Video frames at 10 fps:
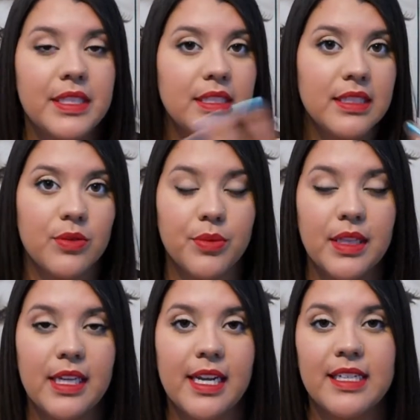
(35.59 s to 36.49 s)
this is a
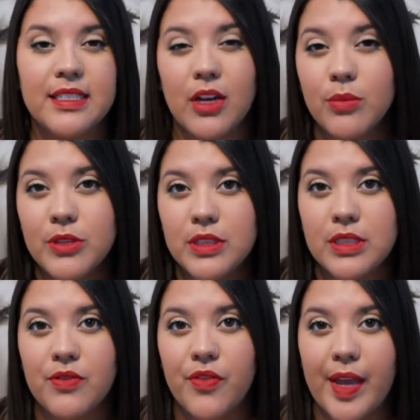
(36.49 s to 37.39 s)
really nice, almost
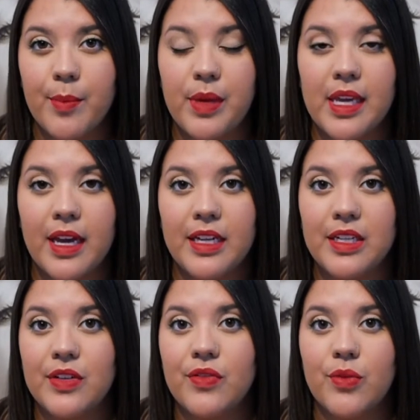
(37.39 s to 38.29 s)
vampy
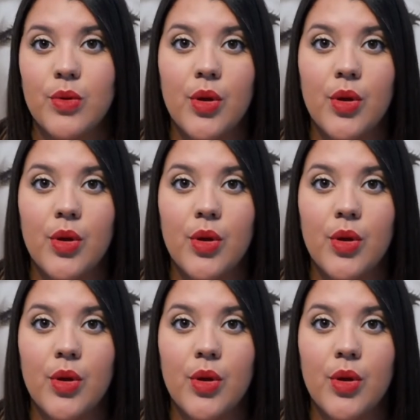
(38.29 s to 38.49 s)
kind of